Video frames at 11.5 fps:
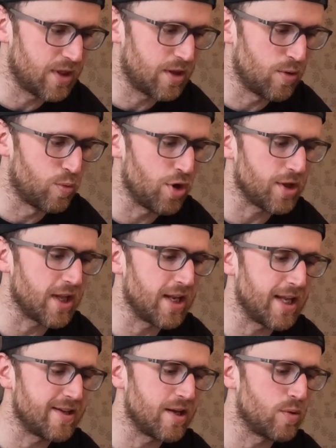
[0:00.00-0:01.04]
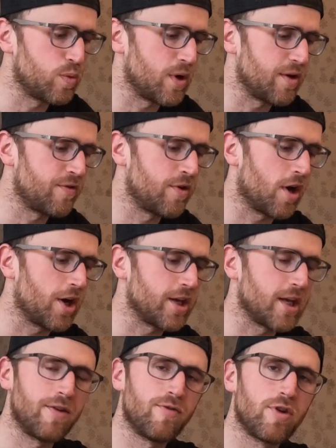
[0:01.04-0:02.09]
the work that they did with
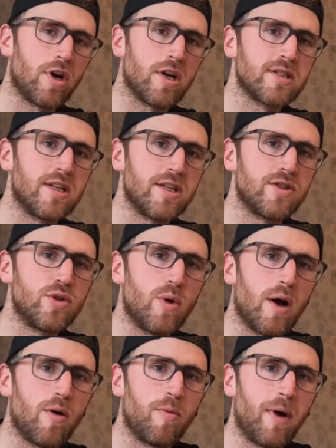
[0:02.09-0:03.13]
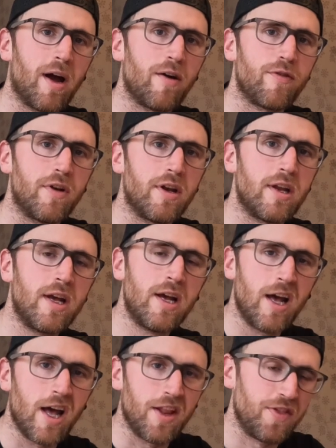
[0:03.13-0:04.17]
Nike in regards to the 2-hour marathon
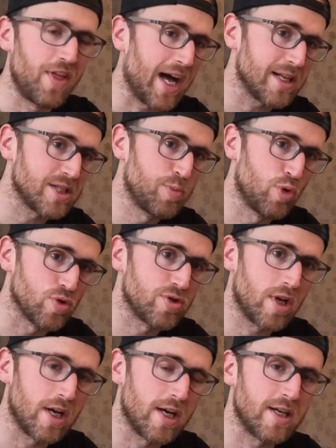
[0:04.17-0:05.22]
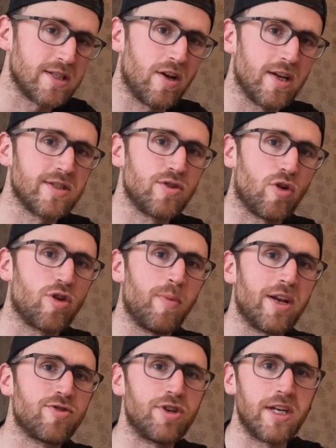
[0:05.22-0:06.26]
and that sports science
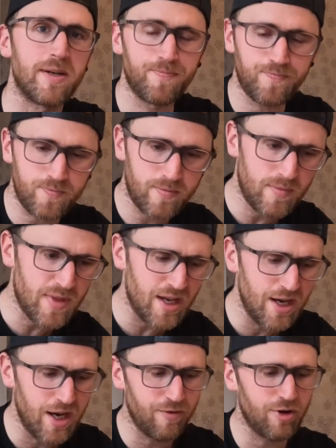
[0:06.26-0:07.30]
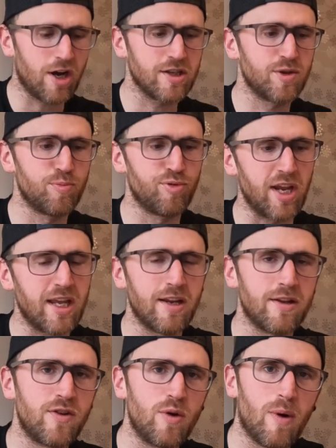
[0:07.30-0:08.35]
documentary in regards to breaking the
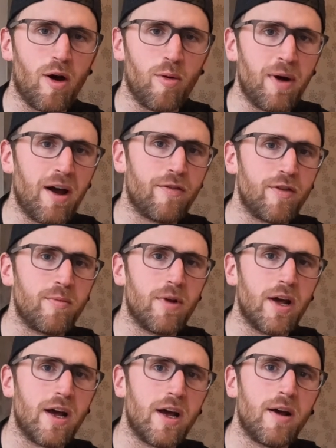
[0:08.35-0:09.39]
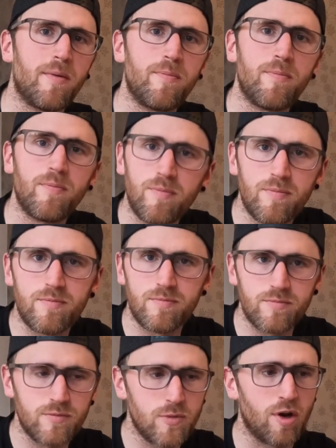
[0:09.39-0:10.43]
2-hour marathon
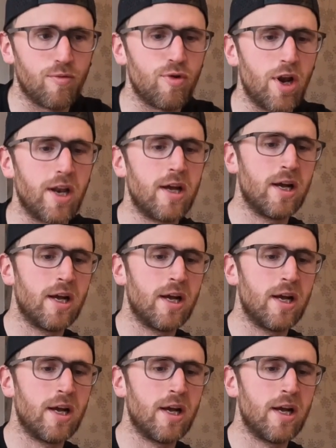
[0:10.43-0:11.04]
kind of run.